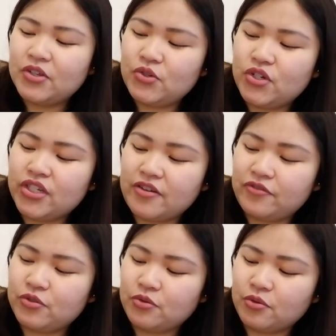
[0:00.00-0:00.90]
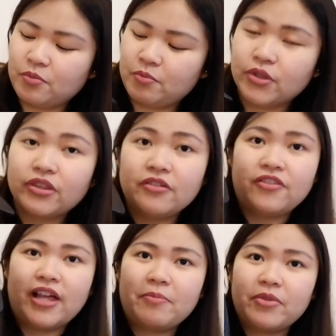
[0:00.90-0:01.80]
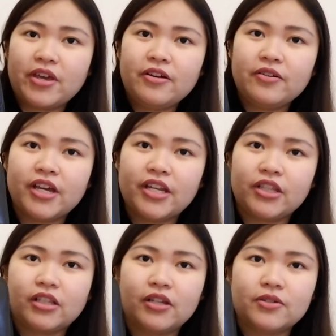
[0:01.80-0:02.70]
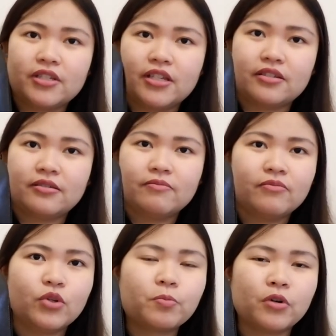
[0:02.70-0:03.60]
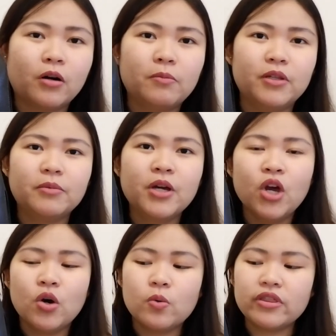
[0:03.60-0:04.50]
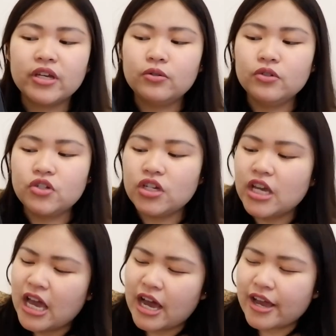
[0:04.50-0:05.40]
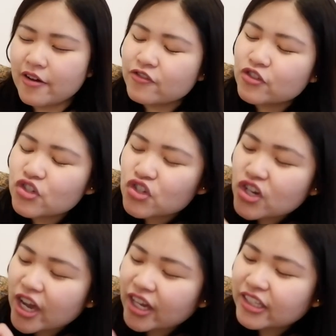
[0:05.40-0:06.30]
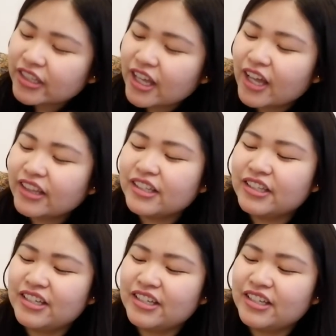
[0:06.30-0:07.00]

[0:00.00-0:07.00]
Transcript: you just have to put the flap there and it closes. No problem. With the Gucci, I have to check that